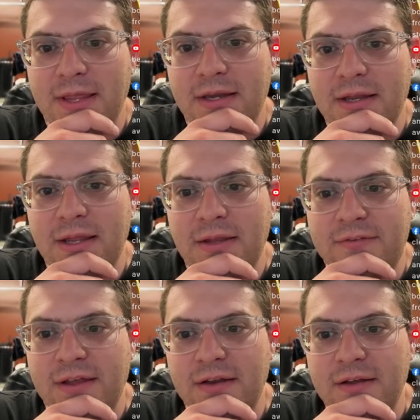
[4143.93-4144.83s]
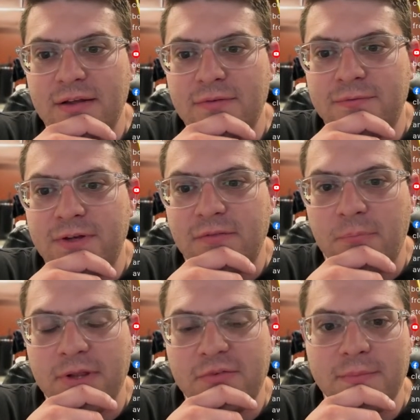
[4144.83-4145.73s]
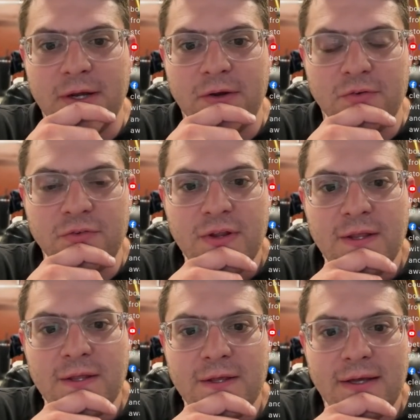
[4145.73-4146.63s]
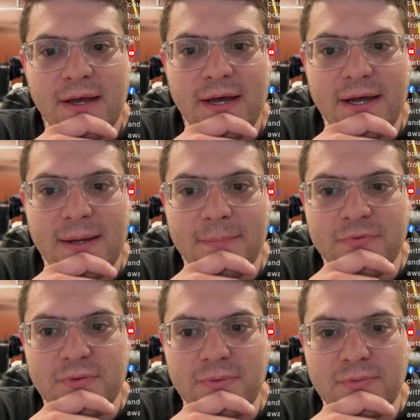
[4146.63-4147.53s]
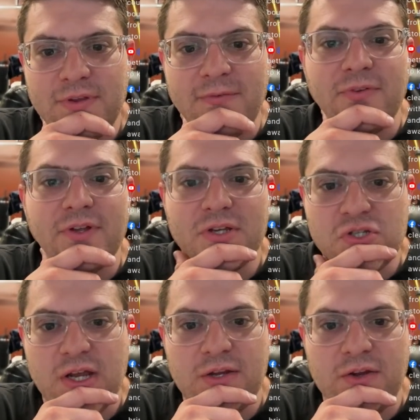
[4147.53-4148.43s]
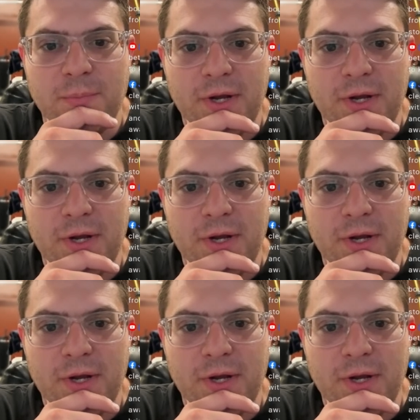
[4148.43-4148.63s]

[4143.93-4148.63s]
to get a set of replacement mirrors. So definitely check your